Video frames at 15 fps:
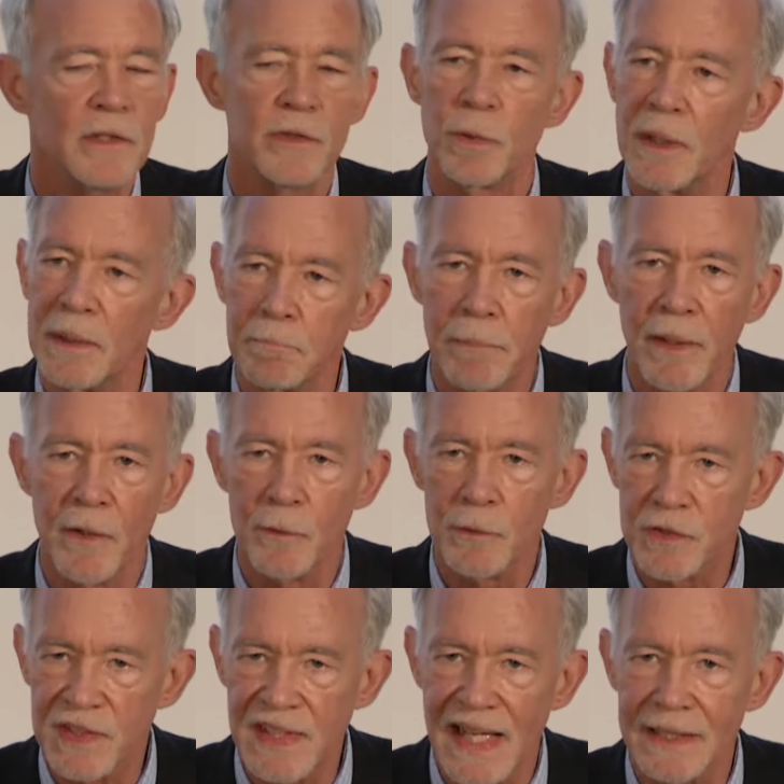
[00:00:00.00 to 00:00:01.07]
to
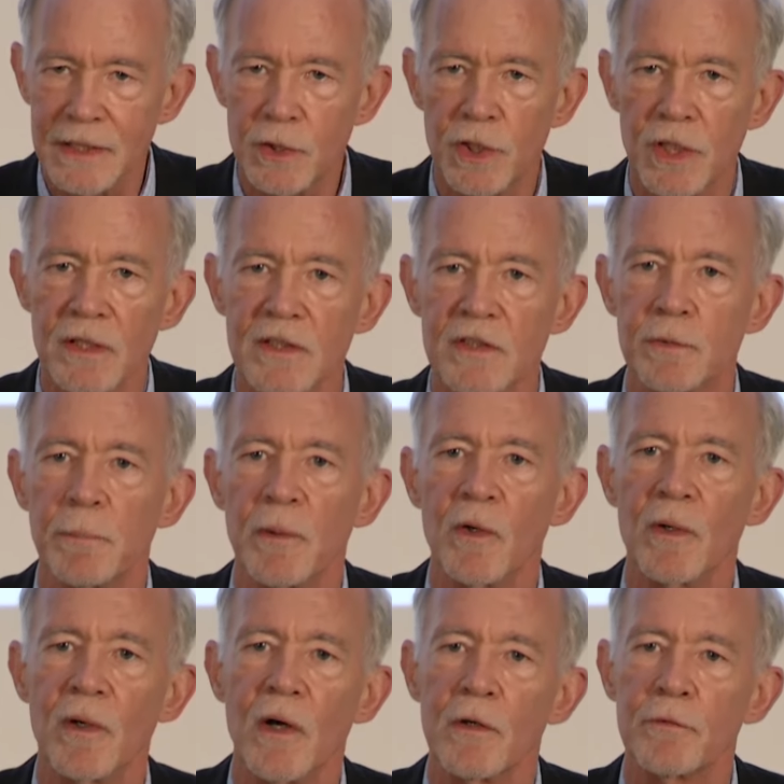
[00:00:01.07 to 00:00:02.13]
impose sanctions
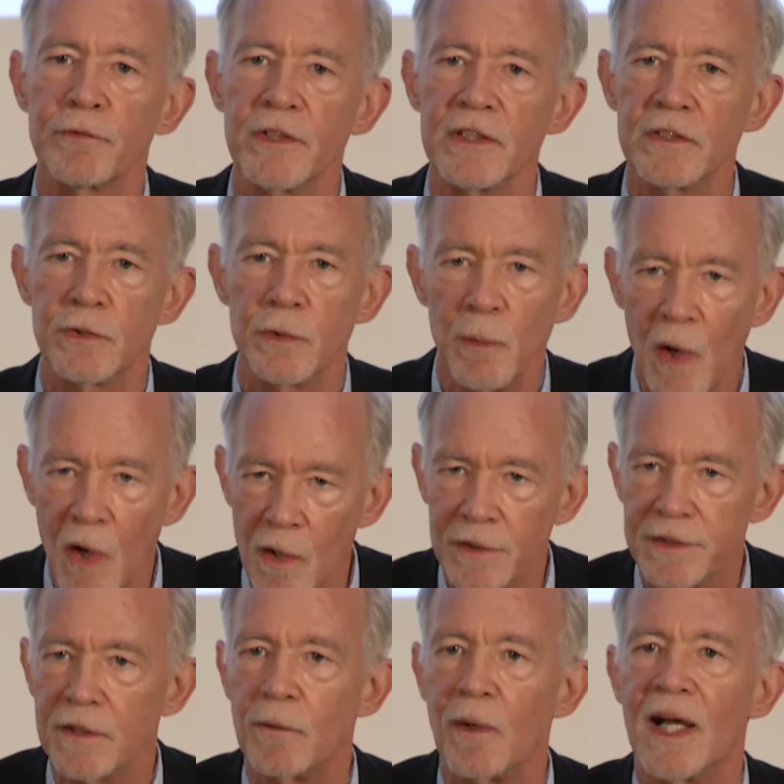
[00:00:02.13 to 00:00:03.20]
more often, to
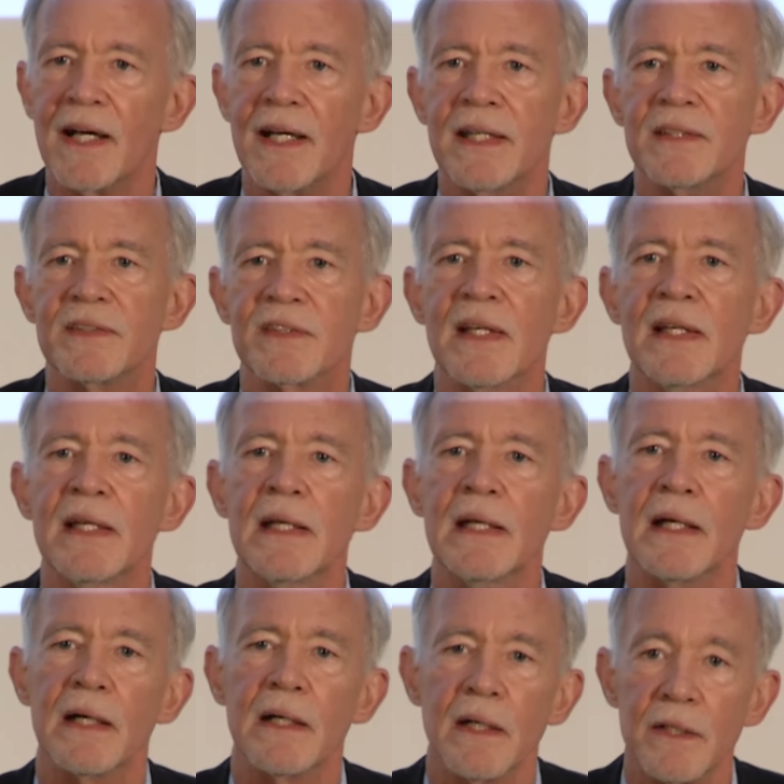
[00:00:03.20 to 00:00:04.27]
authorize
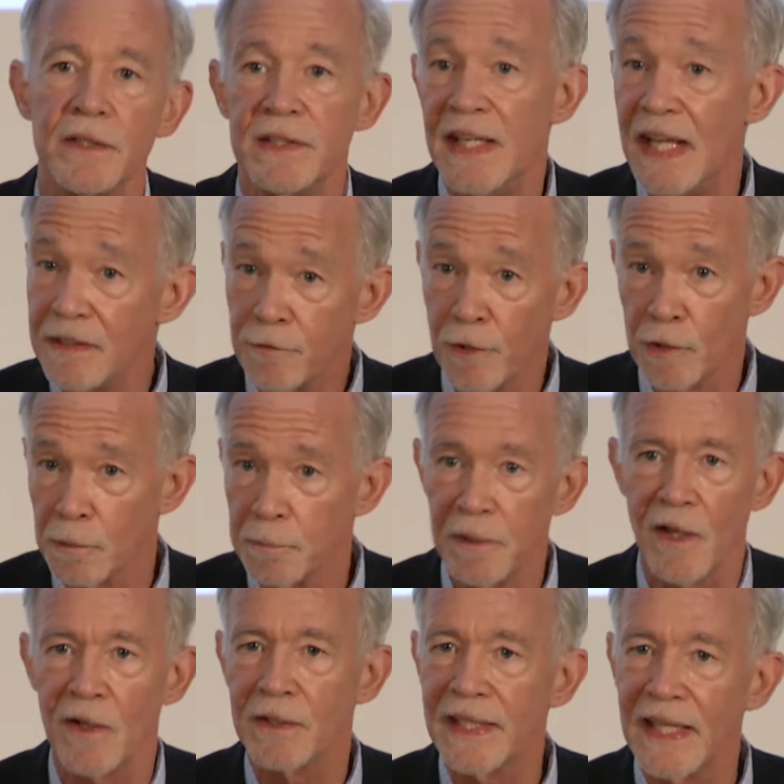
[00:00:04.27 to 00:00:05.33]
uh, naval
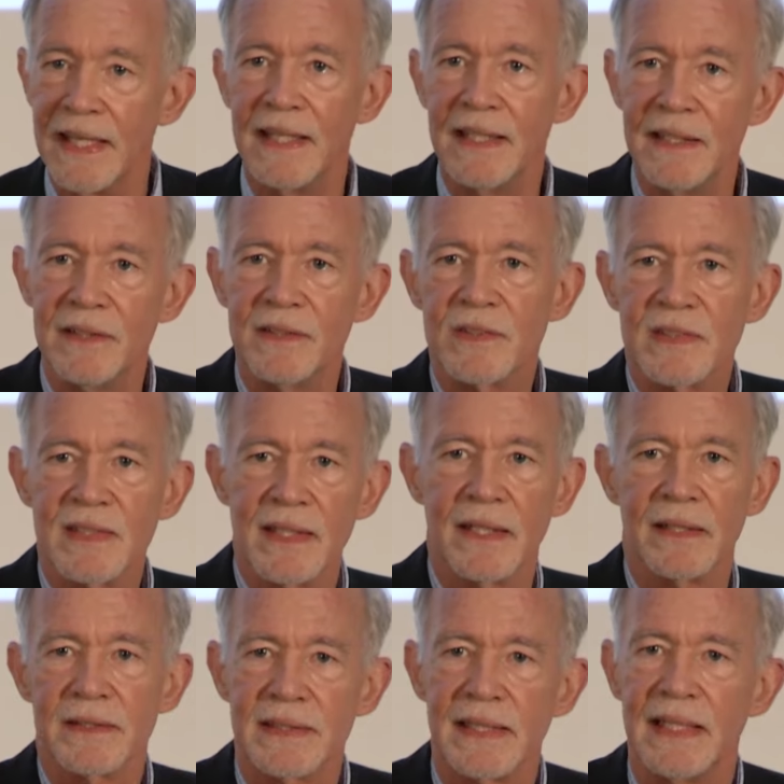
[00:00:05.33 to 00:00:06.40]
blockades
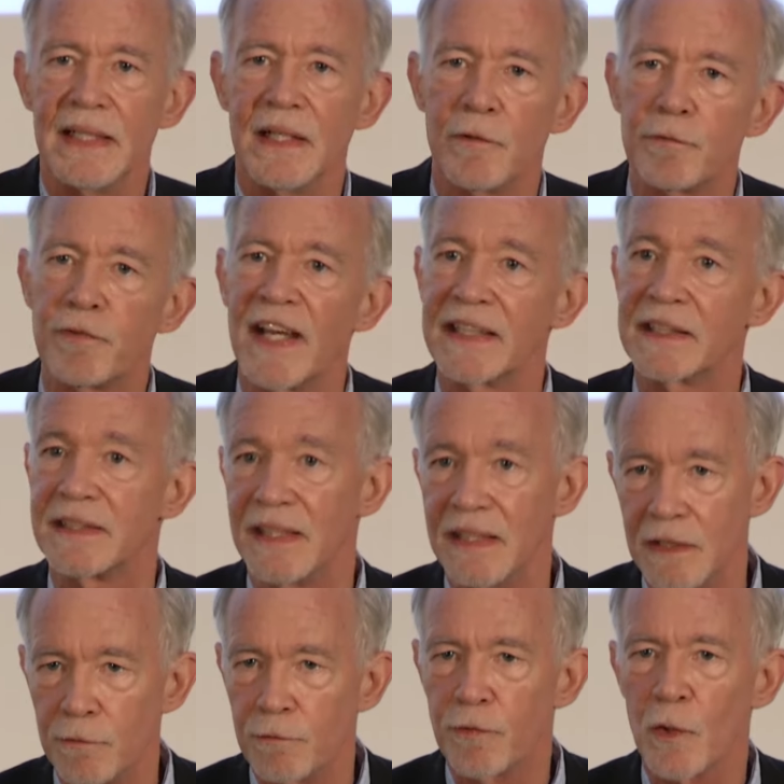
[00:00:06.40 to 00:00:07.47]
that in effect
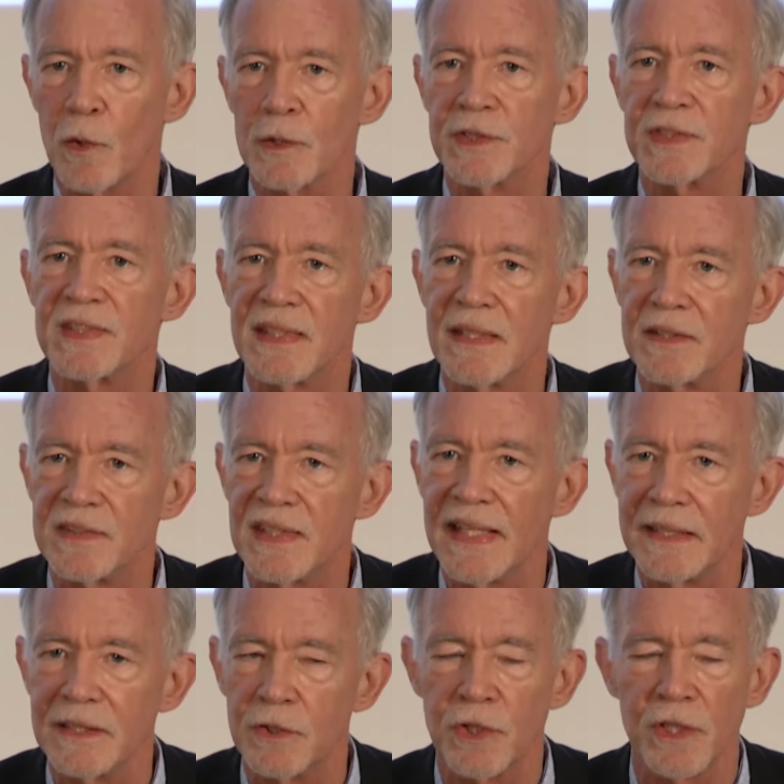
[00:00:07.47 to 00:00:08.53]
enforce the
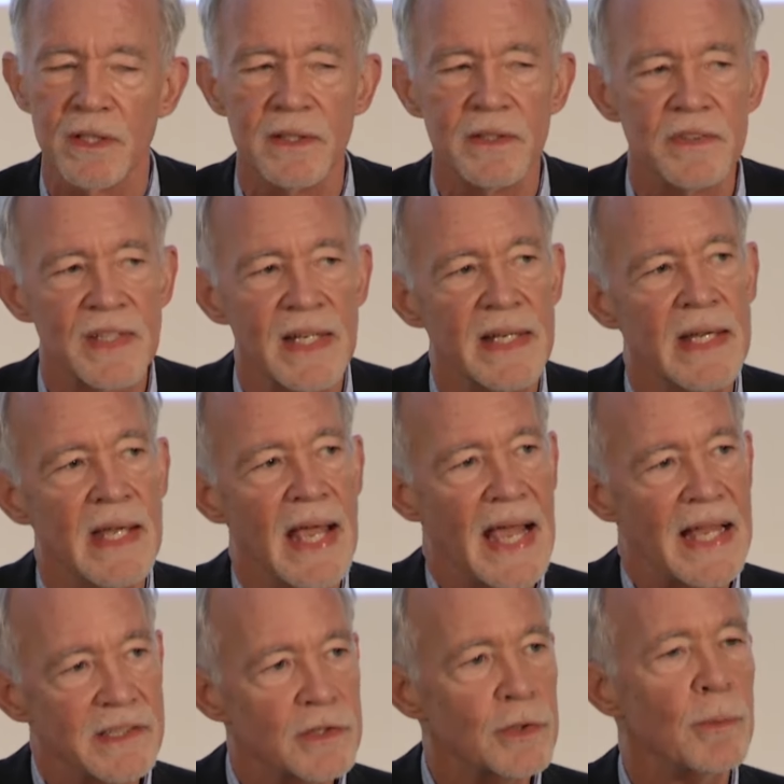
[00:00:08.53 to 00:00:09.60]
sanctions,
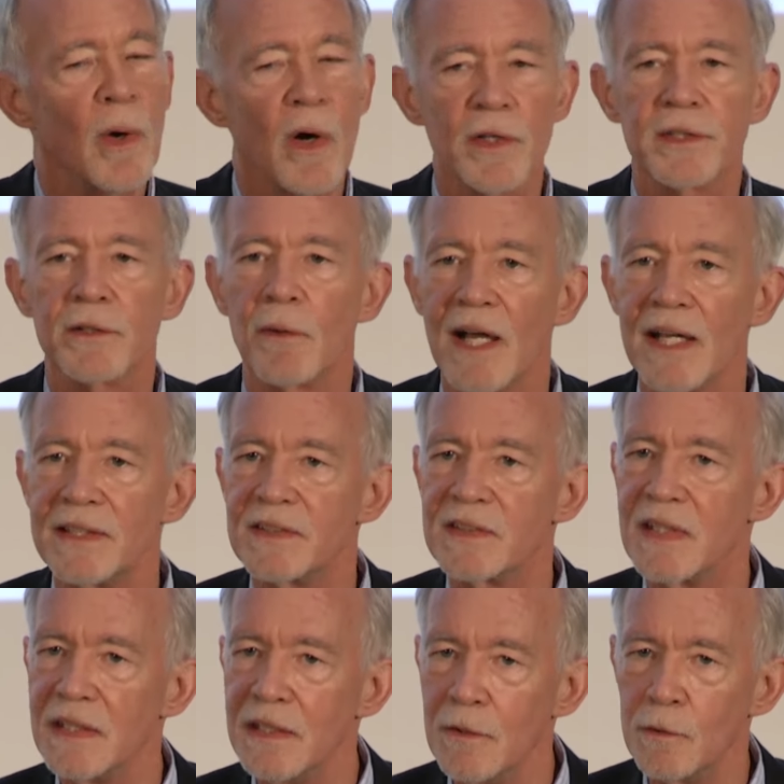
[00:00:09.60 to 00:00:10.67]
and to
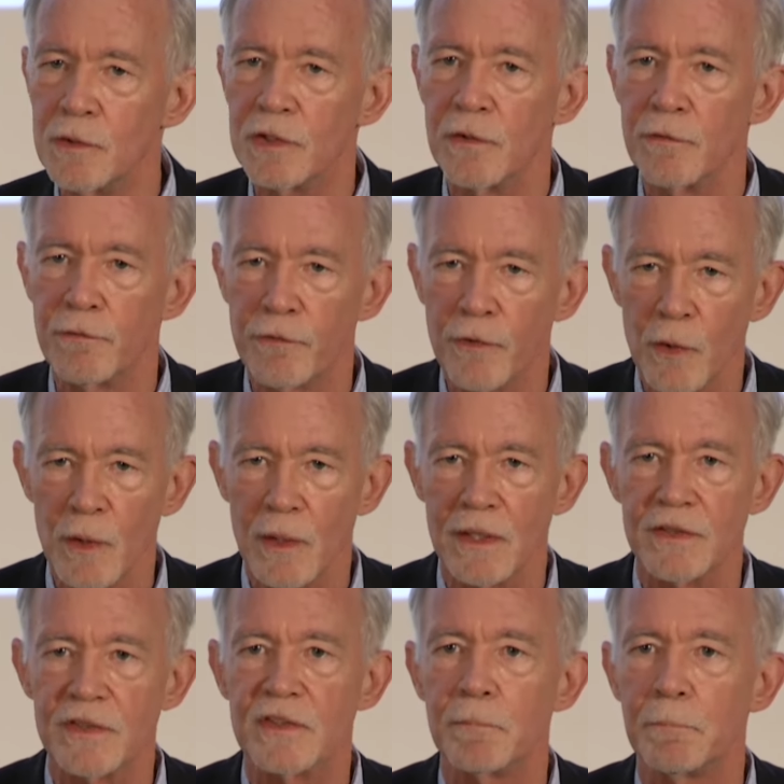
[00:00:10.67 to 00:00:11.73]
authorize the use of
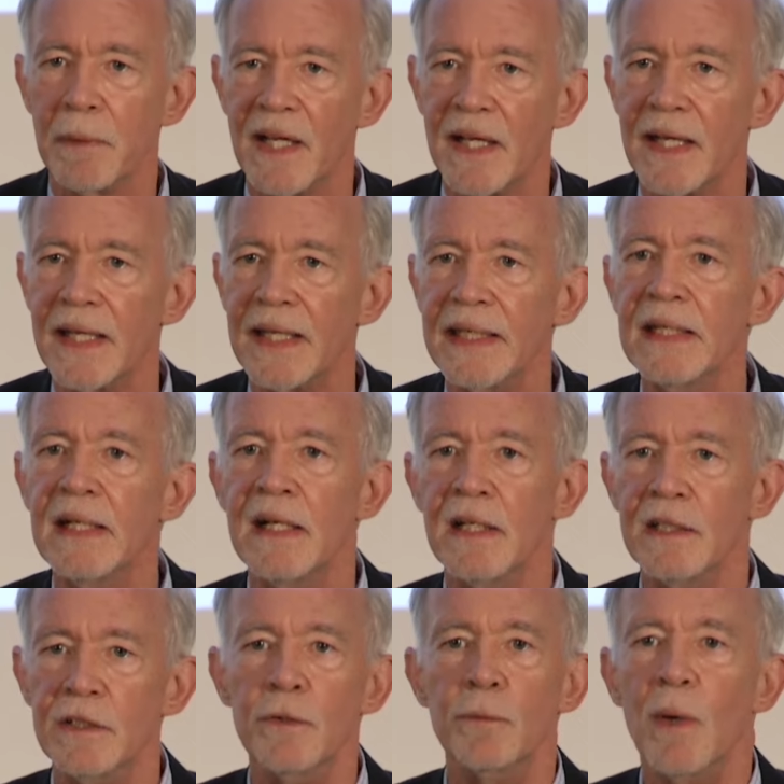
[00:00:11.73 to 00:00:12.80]
force by
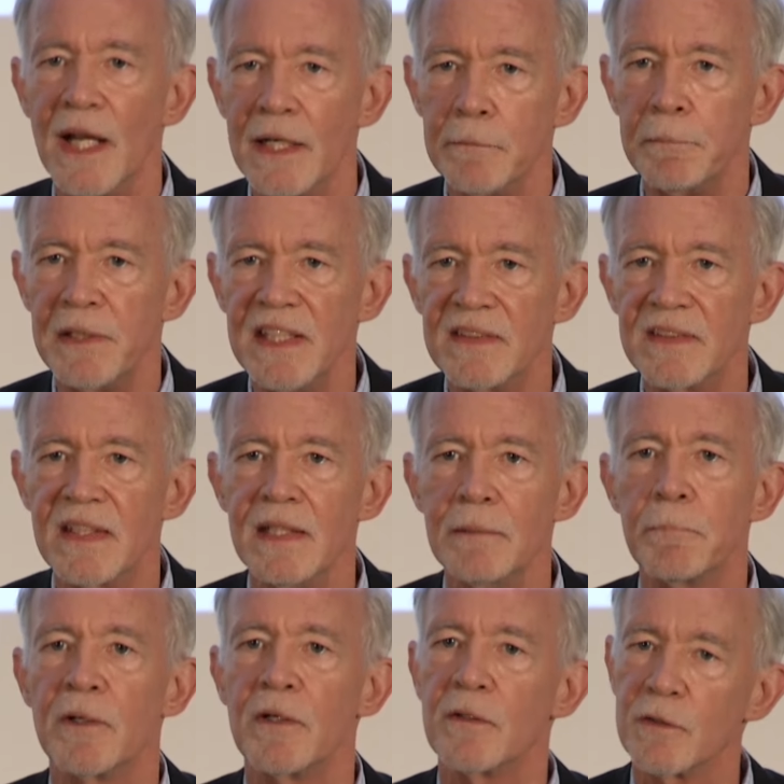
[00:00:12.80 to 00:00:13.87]
U N
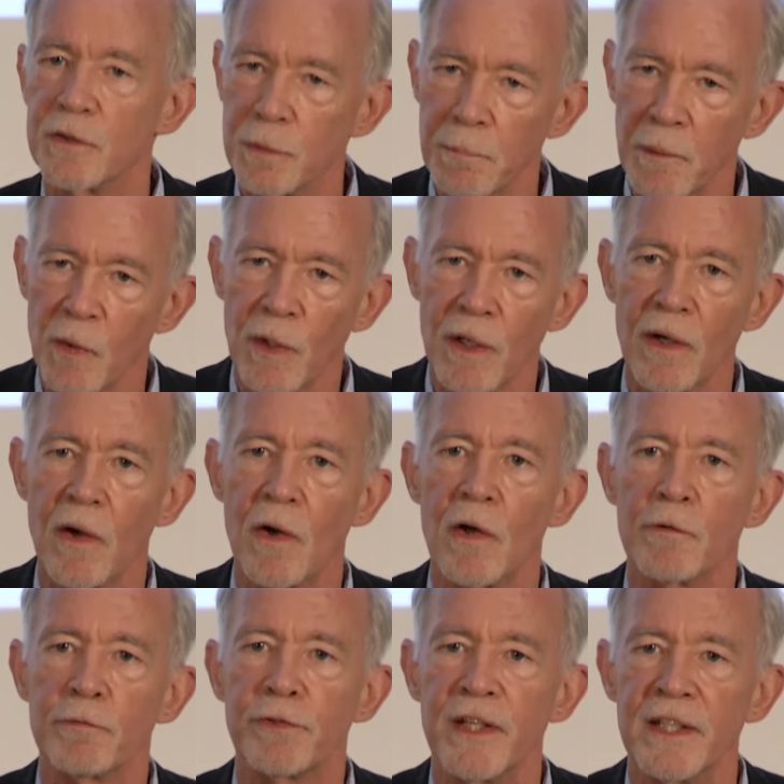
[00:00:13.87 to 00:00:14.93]
peacekeepers, more
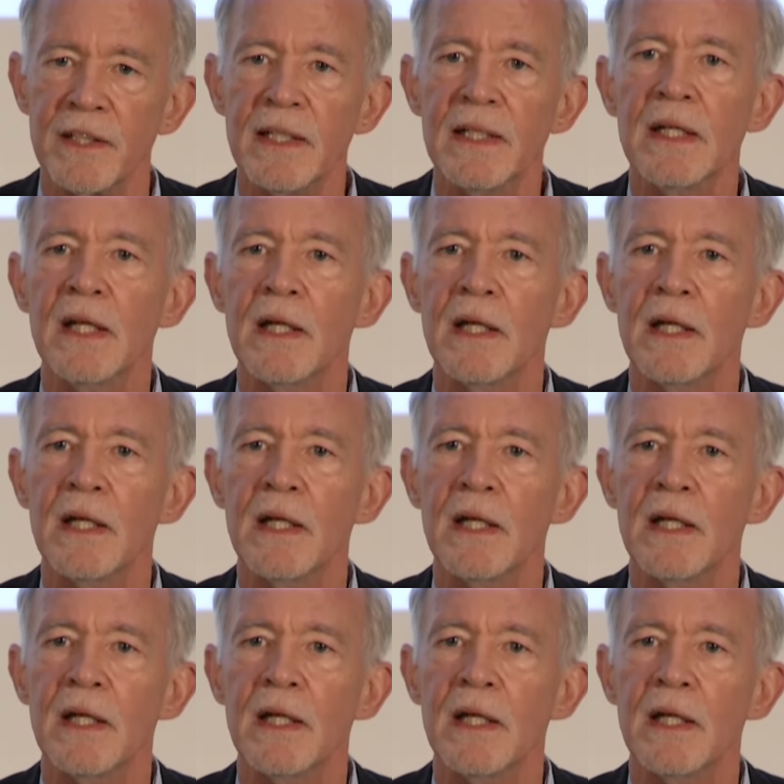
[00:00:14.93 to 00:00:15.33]
often